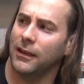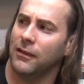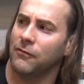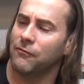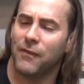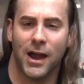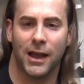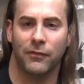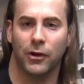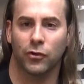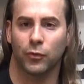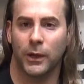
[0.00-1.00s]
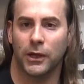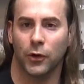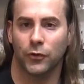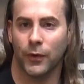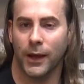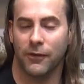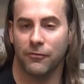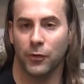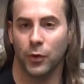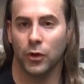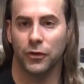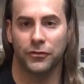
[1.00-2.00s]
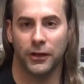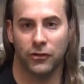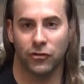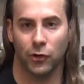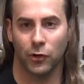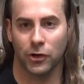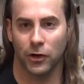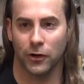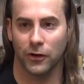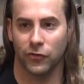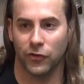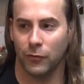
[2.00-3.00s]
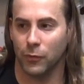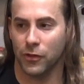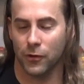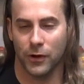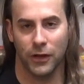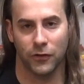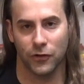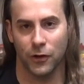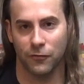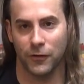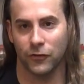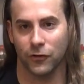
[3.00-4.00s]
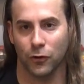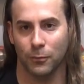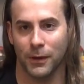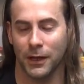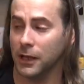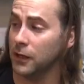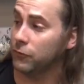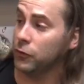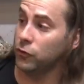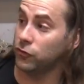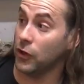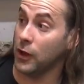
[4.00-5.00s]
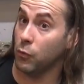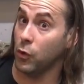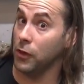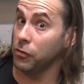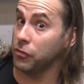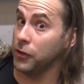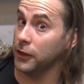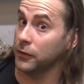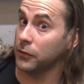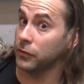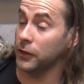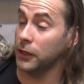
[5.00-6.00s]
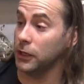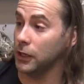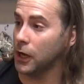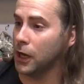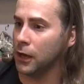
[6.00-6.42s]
in 5 years we go to a full digital currency where there is no physical money, if you say one thing that the